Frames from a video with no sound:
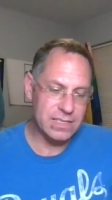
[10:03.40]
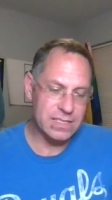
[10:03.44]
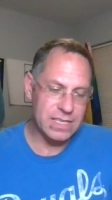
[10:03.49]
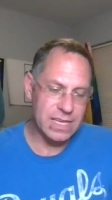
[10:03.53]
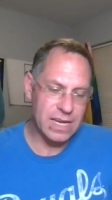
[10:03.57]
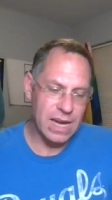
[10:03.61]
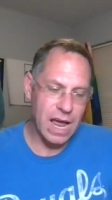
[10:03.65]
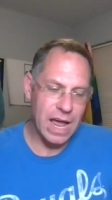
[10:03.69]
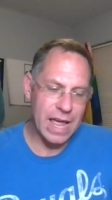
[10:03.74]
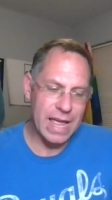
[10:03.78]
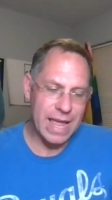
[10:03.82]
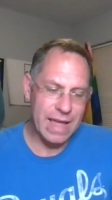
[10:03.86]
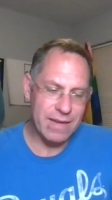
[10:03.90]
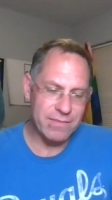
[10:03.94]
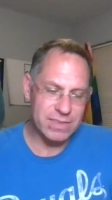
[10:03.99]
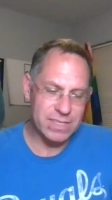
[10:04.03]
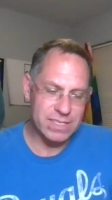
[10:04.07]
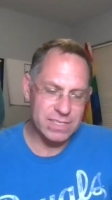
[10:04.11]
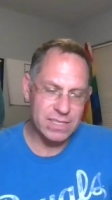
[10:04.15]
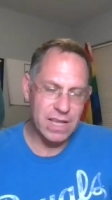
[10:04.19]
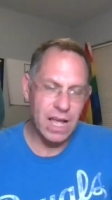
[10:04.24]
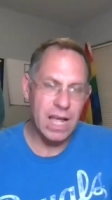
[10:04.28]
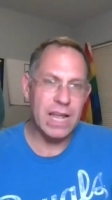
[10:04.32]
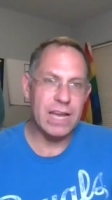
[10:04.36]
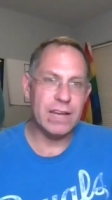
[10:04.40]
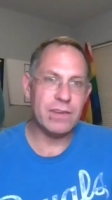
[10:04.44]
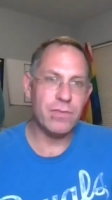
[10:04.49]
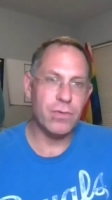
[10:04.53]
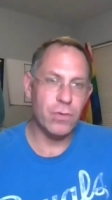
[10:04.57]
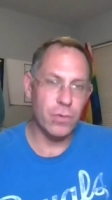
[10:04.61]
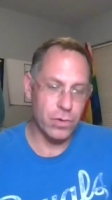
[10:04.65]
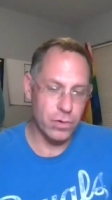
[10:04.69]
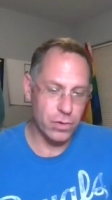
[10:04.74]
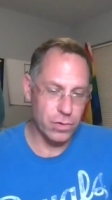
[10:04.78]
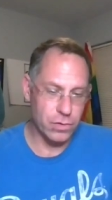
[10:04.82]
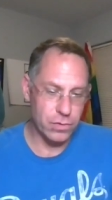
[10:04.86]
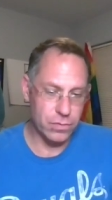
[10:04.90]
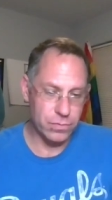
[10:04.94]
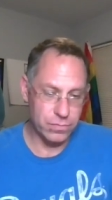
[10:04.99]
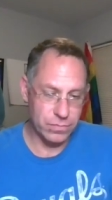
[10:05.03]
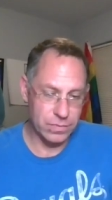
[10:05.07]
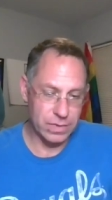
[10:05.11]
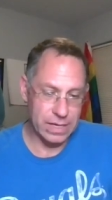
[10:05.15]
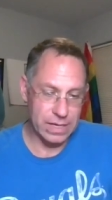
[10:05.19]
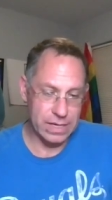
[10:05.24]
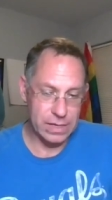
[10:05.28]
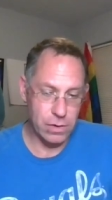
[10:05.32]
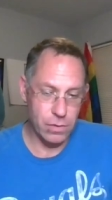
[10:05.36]
that I have designed for,
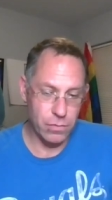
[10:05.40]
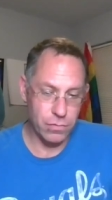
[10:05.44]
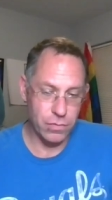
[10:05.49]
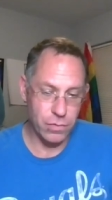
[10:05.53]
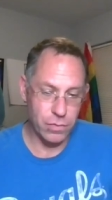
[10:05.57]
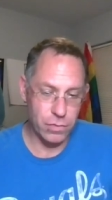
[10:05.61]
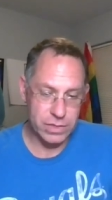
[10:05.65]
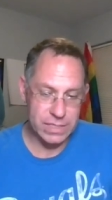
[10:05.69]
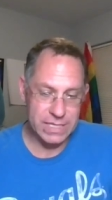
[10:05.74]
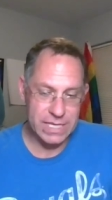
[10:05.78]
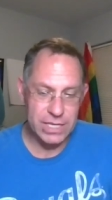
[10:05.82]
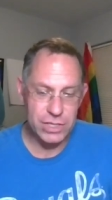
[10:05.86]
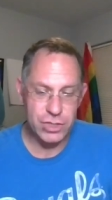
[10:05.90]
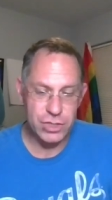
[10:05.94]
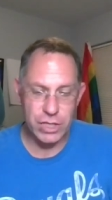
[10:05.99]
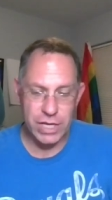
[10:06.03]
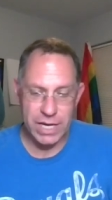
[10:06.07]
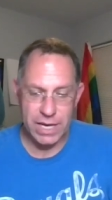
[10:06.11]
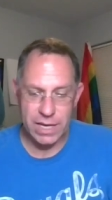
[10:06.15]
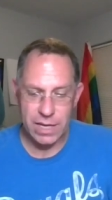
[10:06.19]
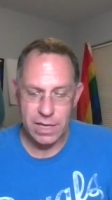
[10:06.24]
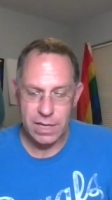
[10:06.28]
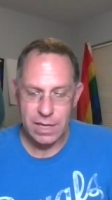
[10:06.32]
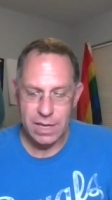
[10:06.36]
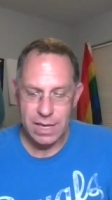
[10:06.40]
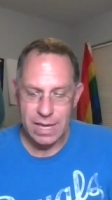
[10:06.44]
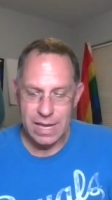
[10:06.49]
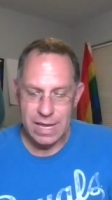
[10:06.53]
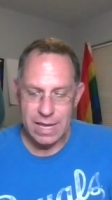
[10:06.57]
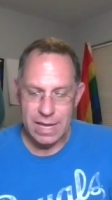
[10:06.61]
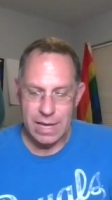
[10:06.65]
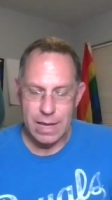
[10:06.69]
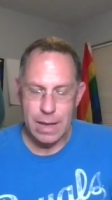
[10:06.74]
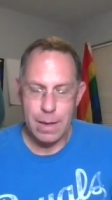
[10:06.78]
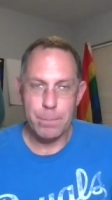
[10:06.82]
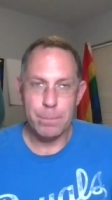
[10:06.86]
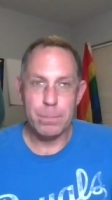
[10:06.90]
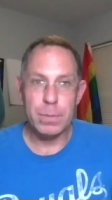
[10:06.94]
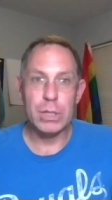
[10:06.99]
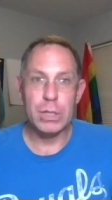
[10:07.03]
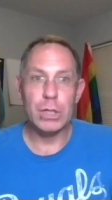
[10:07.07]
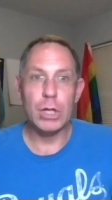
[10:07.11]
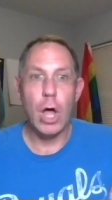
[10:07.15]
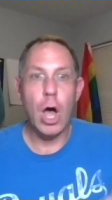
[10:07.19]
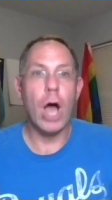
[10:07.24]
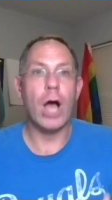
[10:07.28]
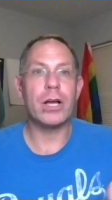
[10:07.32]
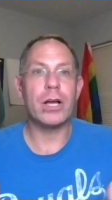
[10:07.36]
you know, for teaching
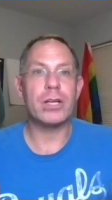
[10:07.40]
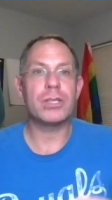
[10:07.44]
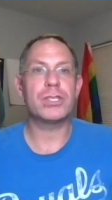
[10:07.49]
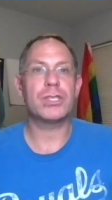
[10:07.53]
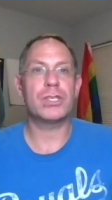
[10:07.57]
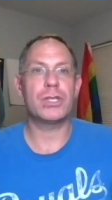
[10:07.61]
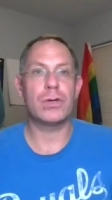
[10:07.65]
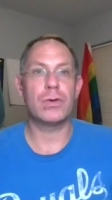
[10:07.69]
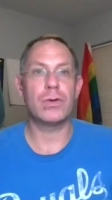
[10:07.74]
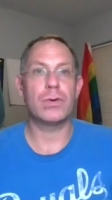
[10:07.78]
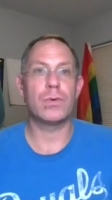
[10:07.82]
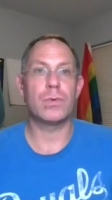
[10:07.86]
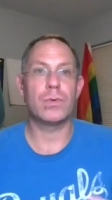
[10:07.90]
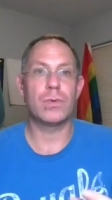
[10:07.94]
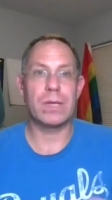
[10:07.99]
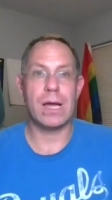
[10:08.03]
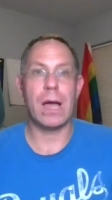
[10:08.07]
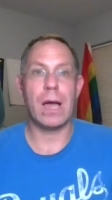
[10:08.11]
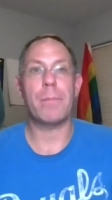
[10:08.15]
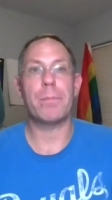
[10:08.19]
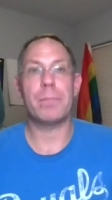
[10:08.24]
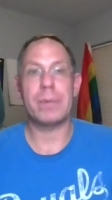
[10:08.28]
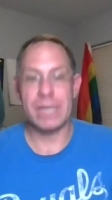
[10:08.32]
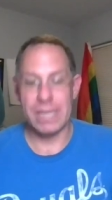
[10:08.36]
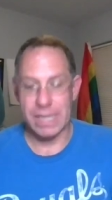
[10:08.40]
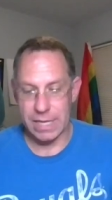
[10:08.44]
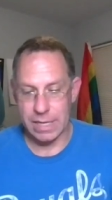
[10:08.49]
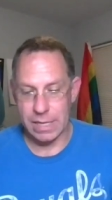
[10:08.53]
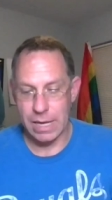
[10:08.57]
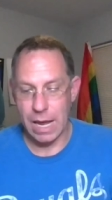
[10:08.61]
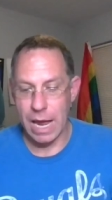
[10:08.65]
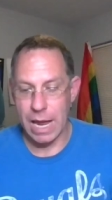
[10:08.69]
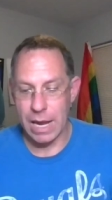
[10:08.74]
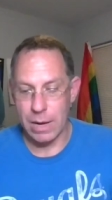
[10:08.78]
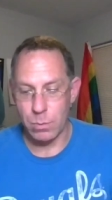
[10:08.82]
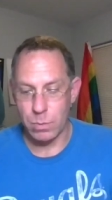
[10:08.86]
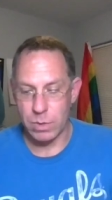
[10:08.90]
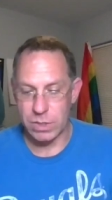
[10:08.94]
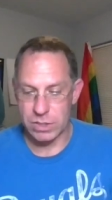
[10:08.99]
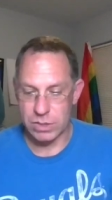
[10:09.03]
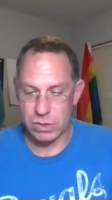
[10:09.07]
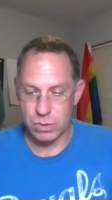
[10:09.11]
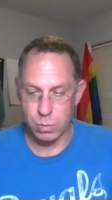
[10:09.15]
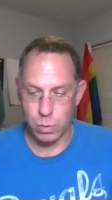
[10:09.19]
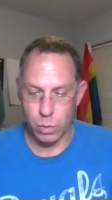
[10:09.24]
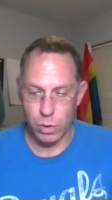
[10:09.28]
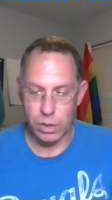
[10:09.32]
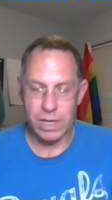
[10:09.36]
belongs to the company I
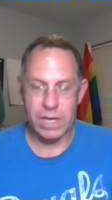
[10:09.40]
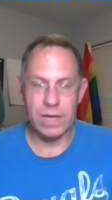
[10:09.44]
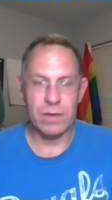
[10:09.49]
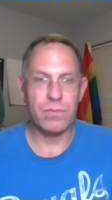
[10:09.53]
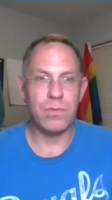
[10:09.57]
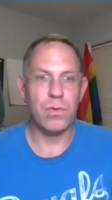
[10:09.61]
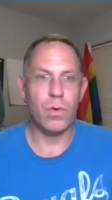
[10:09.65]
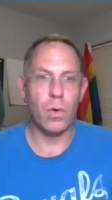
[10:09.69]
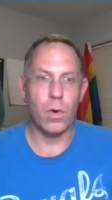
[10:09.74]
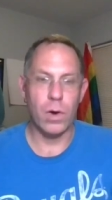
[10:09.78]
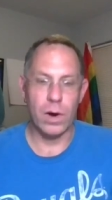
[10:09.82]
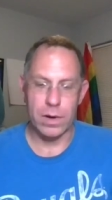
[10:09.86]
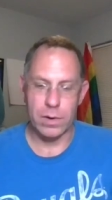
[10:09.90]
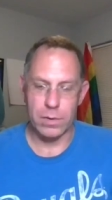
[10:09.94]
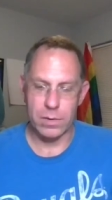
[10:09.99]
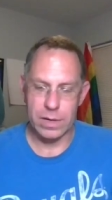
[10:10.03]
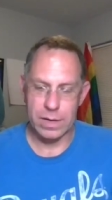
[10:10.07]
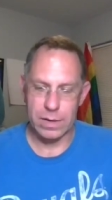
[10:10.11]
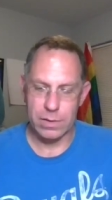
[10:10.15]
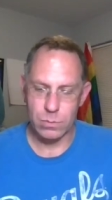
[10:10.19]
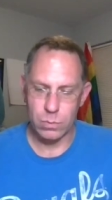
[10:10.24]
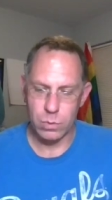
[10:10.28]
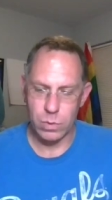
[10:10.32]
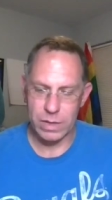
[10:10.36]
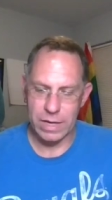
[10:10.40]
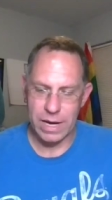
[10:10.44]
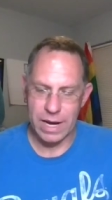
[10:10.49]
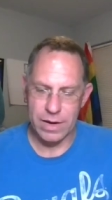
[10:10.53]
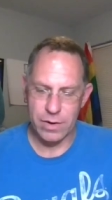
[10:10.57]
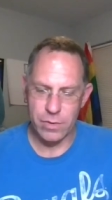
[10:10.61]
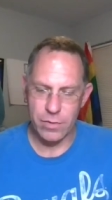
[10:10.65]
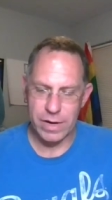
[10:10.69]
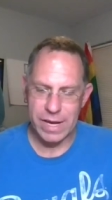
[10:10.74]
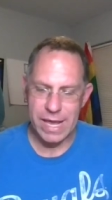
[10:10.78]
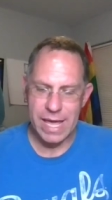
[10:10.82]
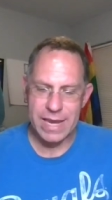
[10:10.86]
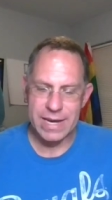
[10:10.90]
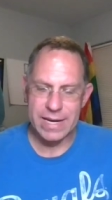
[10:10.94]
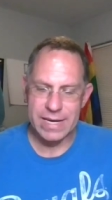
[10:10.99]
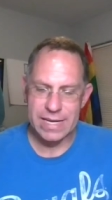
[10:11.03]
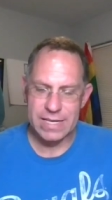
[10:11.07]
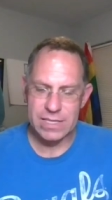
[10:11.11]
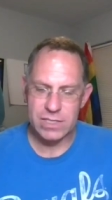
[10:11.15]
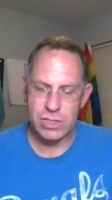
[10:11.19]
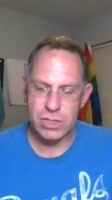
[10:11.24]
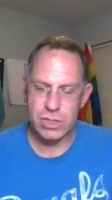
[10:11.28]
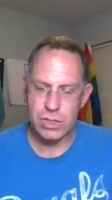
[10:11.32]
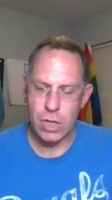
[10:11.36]
was working for when I created
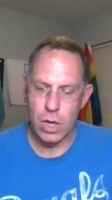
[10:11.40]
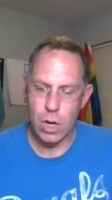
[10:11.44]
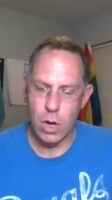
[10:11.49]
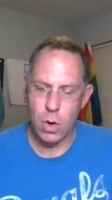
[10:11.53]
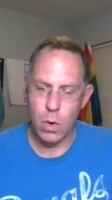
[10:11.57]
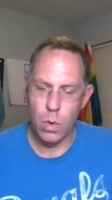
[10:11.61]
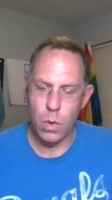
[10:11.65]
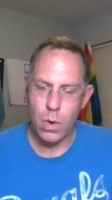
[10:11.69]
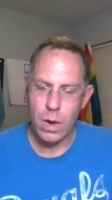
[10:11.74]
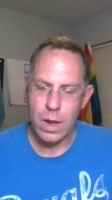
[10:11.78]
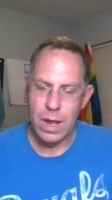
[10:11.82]
it. So